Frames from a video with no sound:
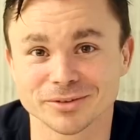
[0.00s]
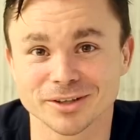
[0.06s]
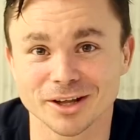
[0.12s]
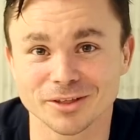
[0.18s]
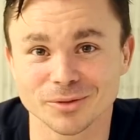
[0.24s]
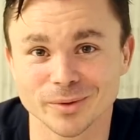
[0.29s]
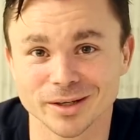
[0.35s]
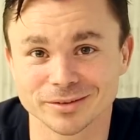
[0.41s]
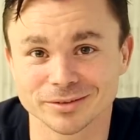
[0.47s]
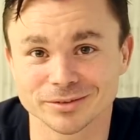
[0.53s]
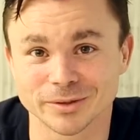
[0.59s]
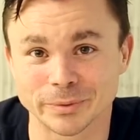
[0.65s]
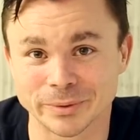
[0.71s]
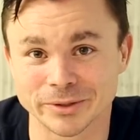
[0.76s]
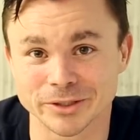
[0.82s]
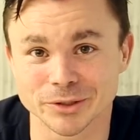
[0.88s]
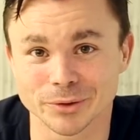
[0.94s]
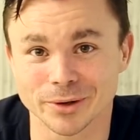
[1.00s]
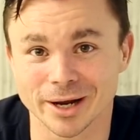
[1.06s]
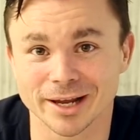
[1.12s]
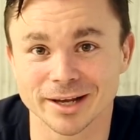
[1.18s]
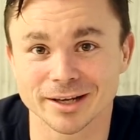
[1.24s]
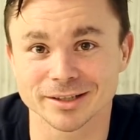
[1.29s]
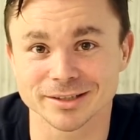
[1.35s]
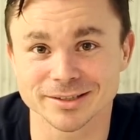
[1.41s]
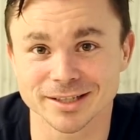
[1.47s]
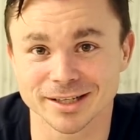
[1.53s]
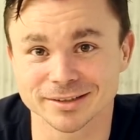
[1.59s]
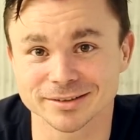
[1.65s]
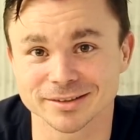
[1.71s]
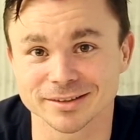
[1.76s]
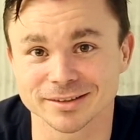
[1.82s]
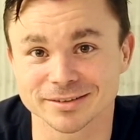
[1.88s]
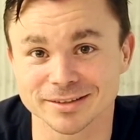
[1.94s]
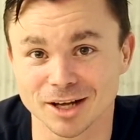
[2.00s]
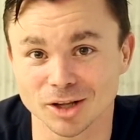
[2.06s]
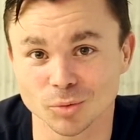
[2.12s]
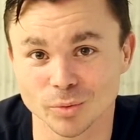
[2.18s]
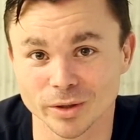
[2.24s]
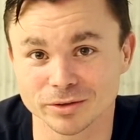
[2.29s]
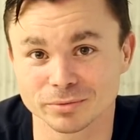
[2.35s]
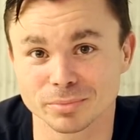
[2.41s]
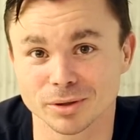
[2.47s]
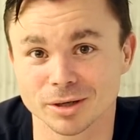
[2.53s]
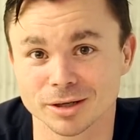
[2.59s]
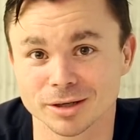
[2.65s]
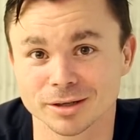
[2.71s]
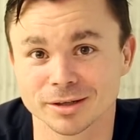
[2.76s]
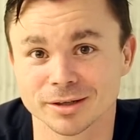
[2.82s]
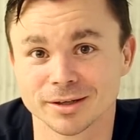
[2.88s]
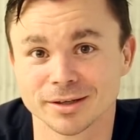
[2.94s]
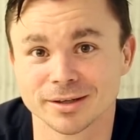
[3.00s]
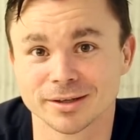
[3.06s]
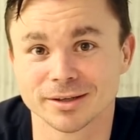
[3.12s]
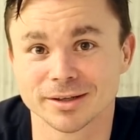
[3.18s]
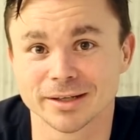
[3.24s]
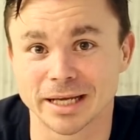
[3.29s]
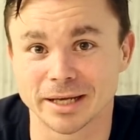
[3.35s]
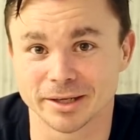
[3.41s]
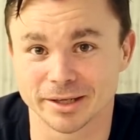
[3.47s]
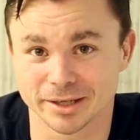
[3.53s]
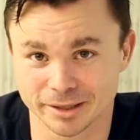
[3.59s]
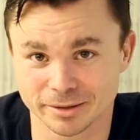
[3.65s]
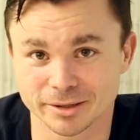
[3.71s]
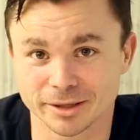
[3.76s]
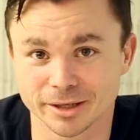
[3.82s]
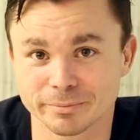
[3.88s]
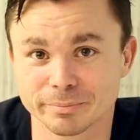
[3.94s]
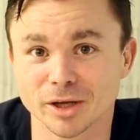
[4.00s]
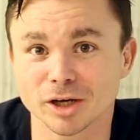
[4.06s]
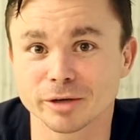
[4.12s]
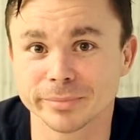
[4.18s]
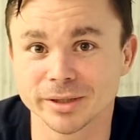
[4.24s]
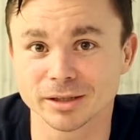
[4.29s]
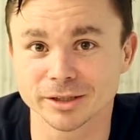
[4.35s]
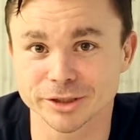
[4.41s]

the Southwest. When you hand a Texan a Southwest burger, it better be